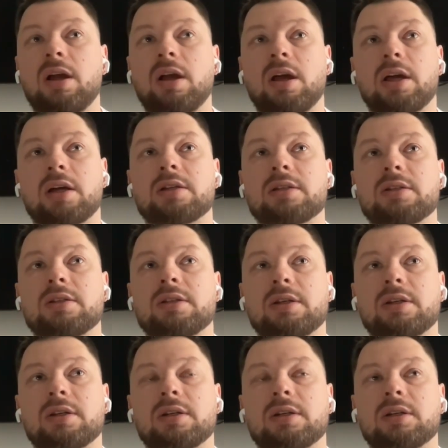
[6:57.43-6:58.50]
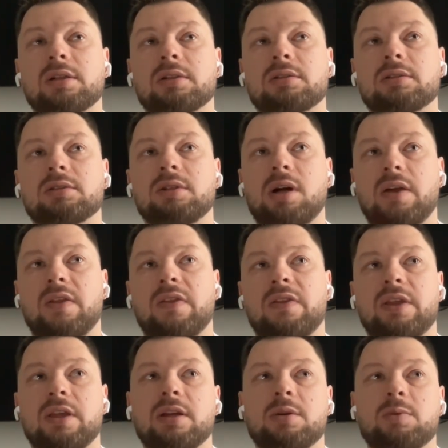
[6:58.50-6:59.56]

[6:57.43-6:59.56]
And I think